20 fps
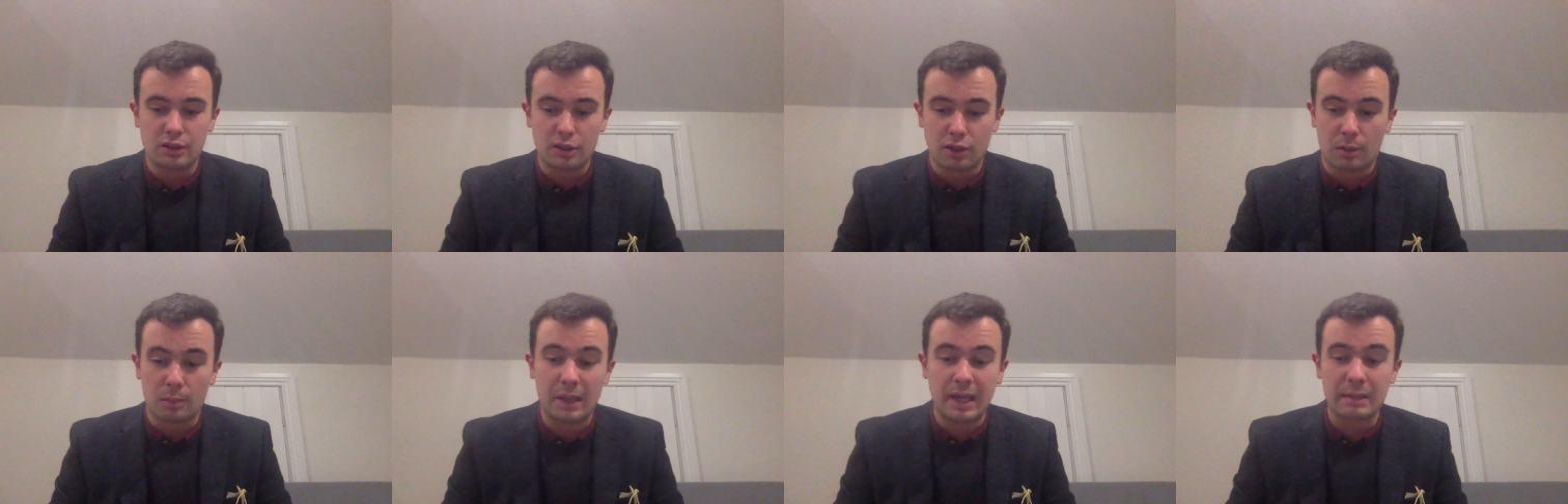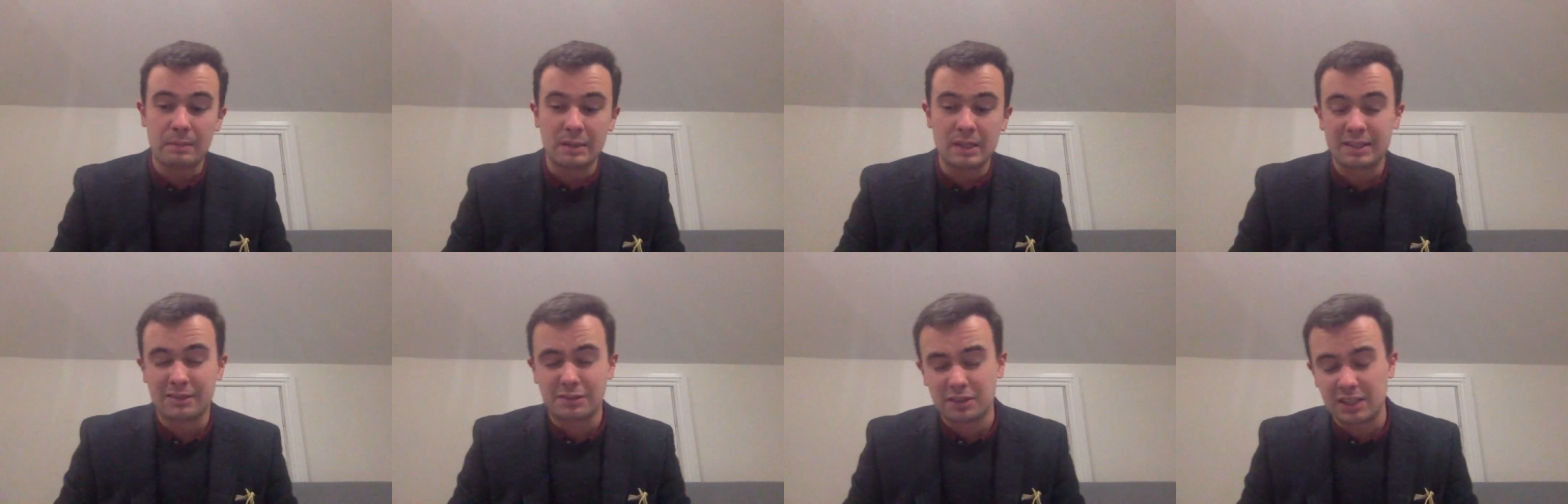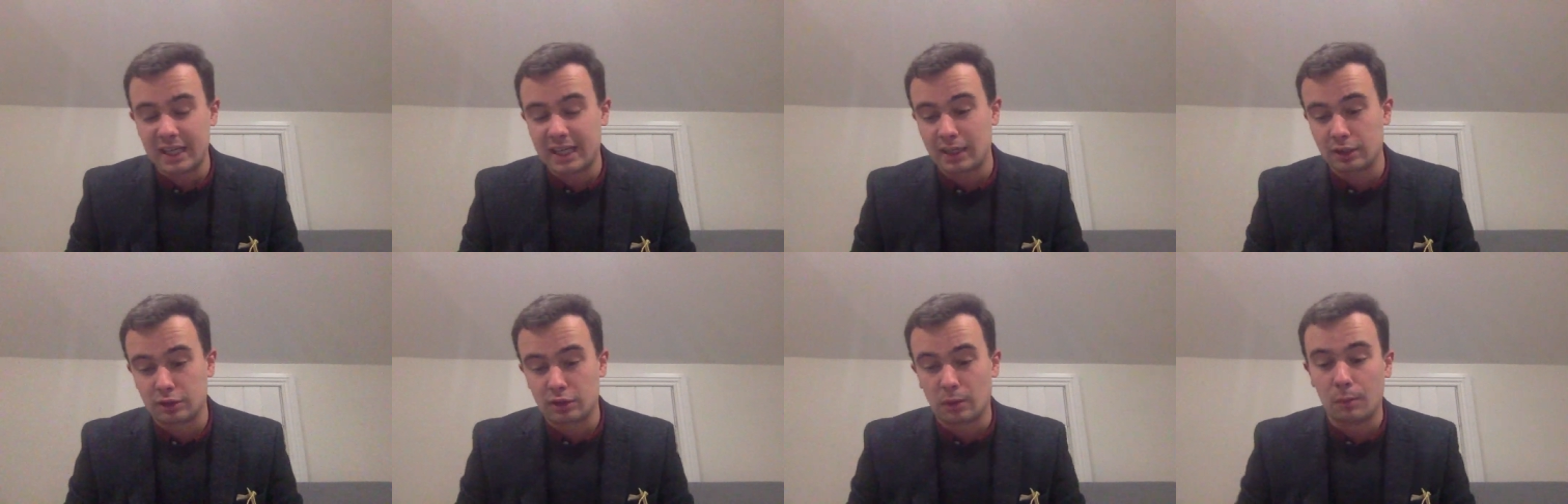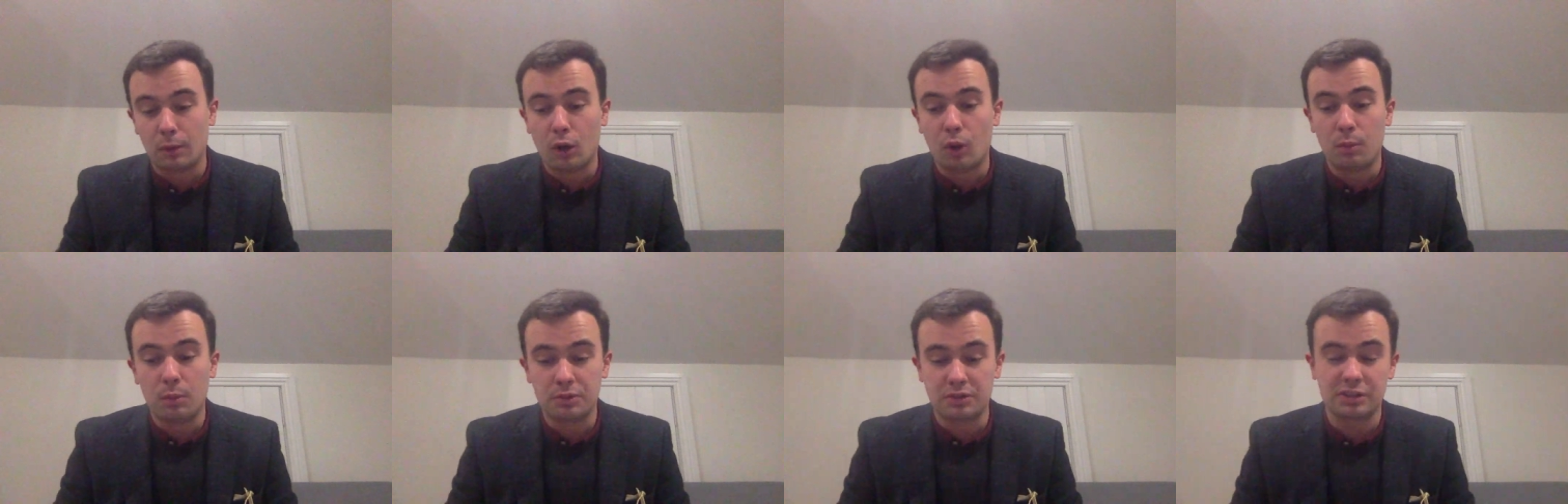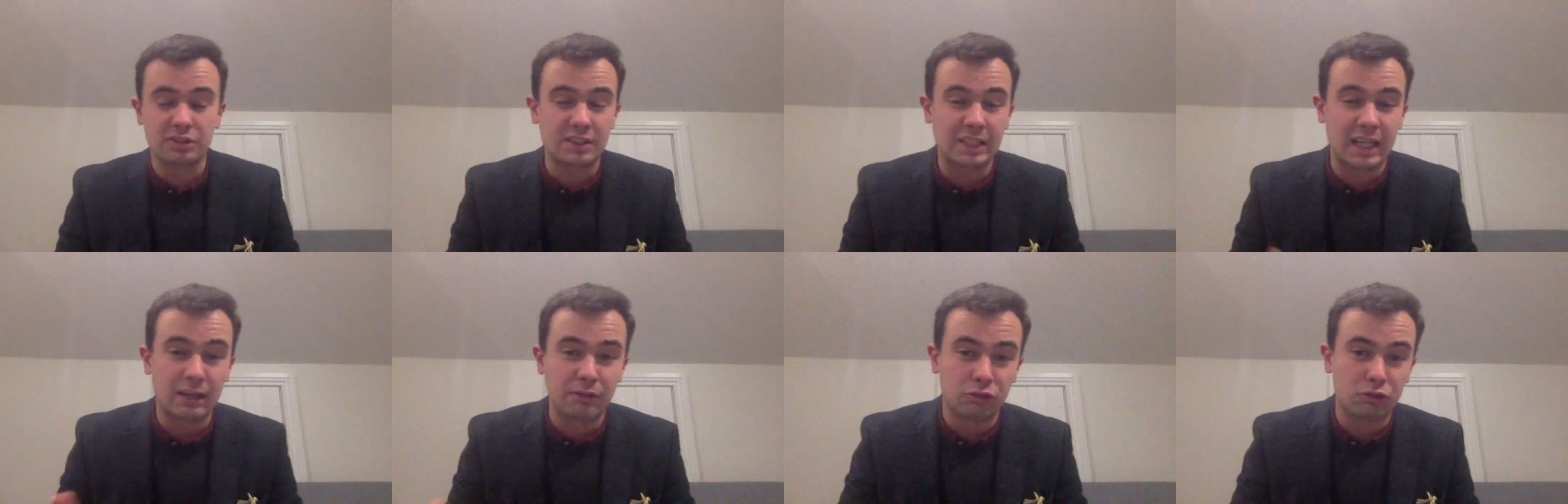you're maybe seeing at the moment. Its
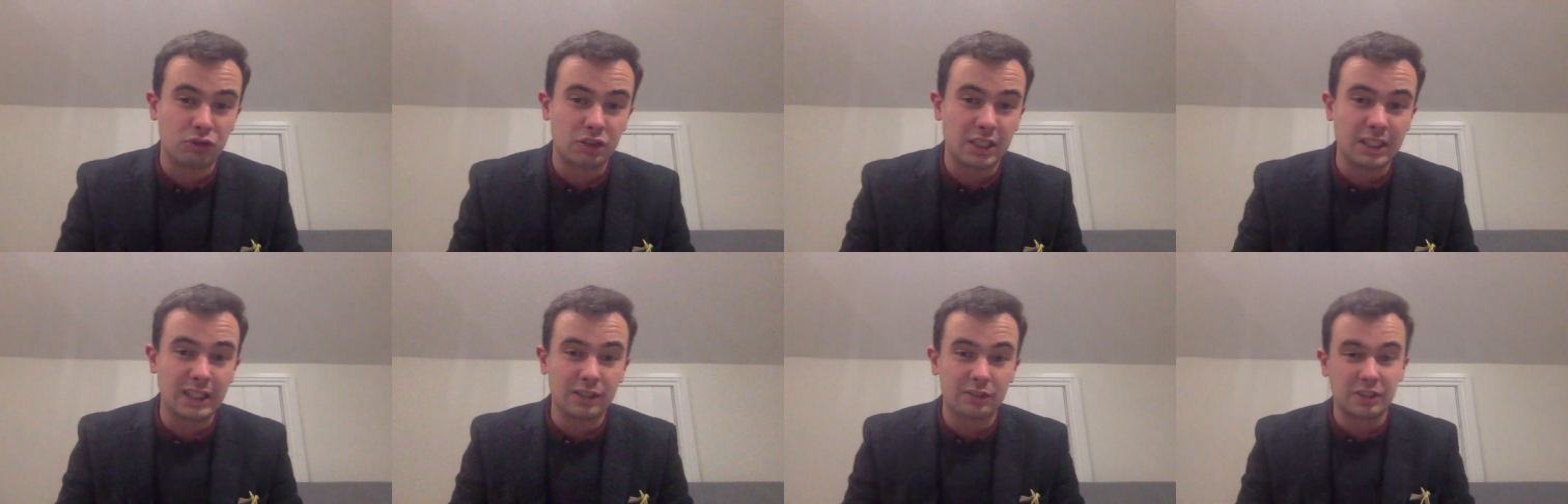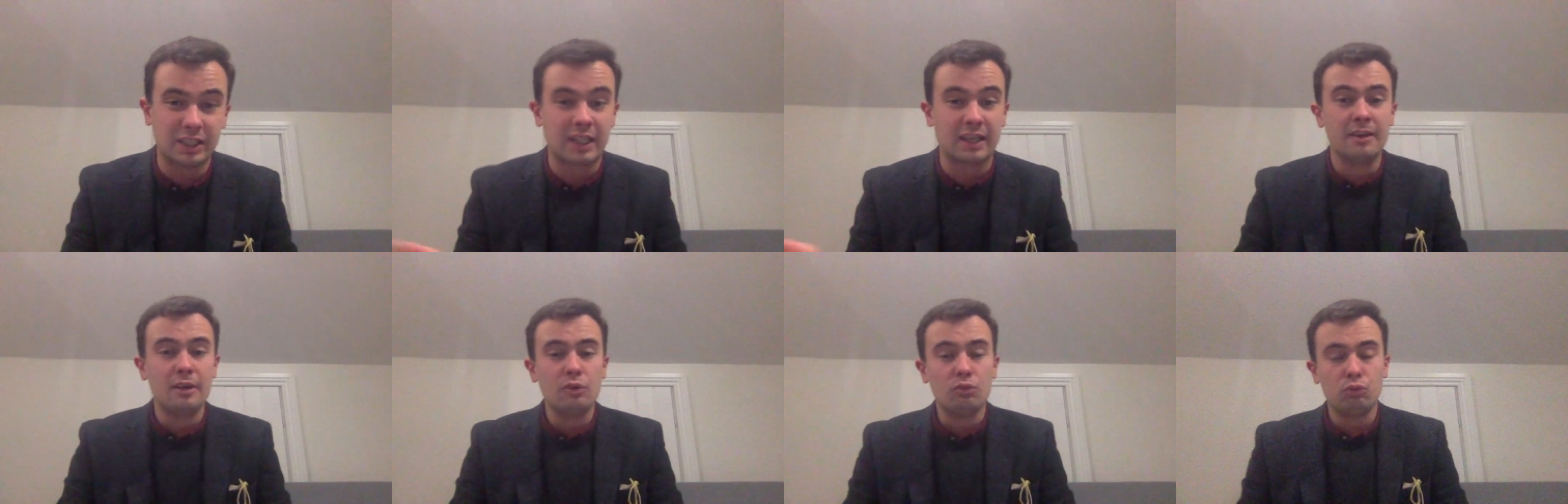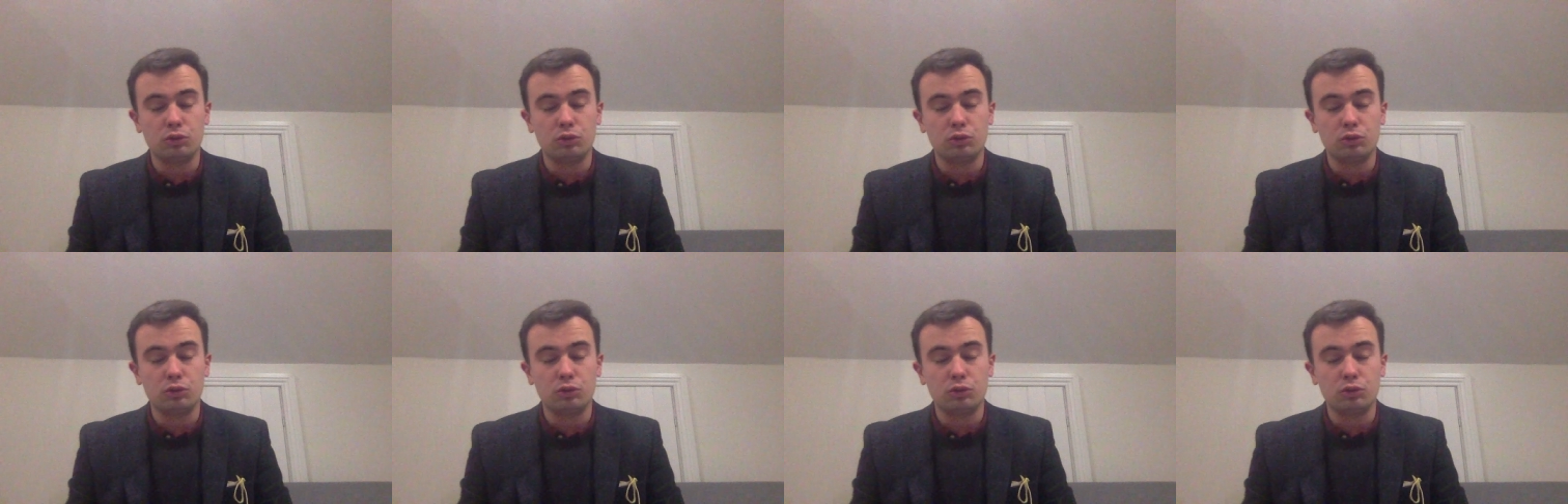down is yielding.